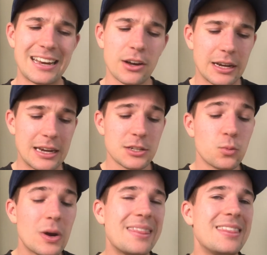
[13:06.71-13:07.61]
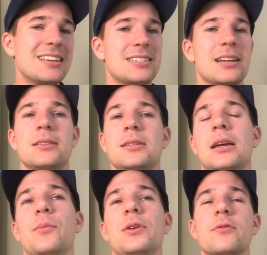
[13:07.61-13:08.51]
And I guess where this starts to
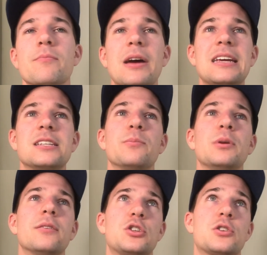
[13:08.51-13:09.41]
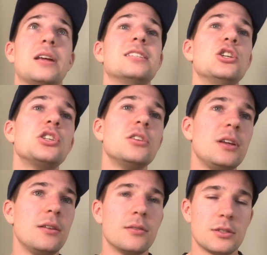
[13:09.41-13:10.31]
come in for me is a bit of a
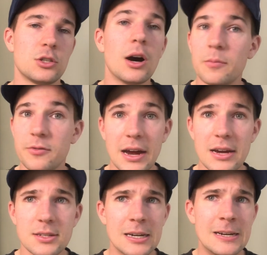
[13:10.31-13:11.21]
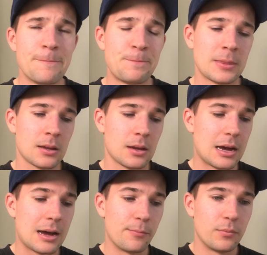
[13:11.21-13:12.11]
transitioning type phase,
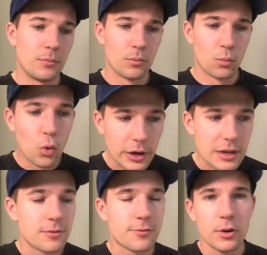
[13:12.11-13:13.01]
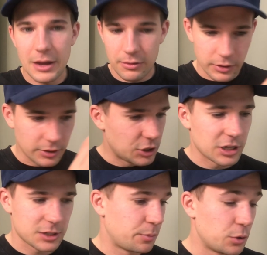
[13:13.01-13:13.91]
working from that really
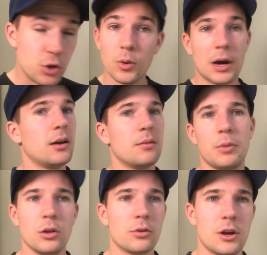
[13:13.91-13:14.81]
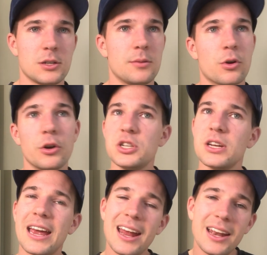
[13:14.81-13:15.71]
just pure polarized approach,
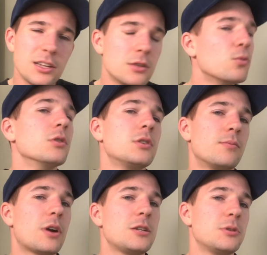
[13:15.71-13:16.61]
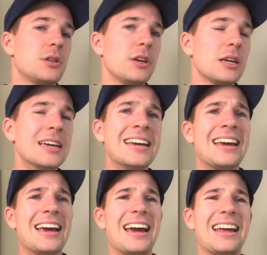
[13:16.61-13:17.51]
heading towards some race specific.
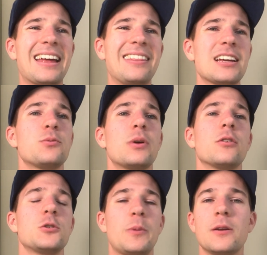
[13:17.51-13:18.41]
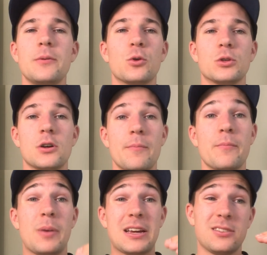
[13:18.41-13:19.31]
And that's where I'll spend a bit more time
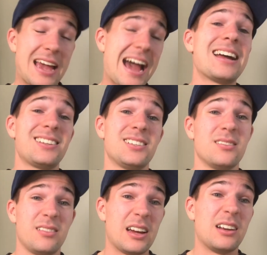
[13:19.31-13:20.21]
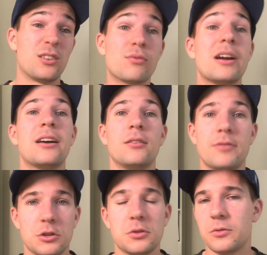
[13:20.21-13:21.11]
basically at and at around
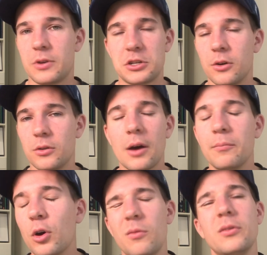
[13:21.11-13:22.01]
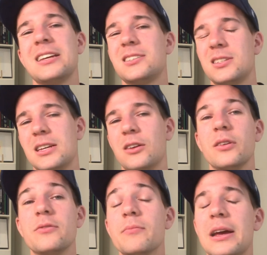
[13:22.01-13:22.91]
functional threshold. I'm not
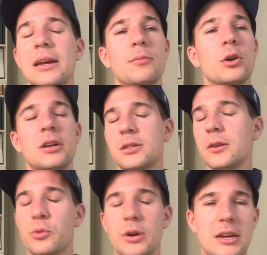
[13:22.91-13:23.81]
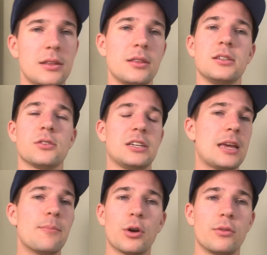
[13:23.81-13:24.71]
necessarily bringing in things like
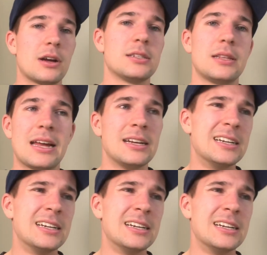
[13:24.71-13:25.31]
tempo runs and that.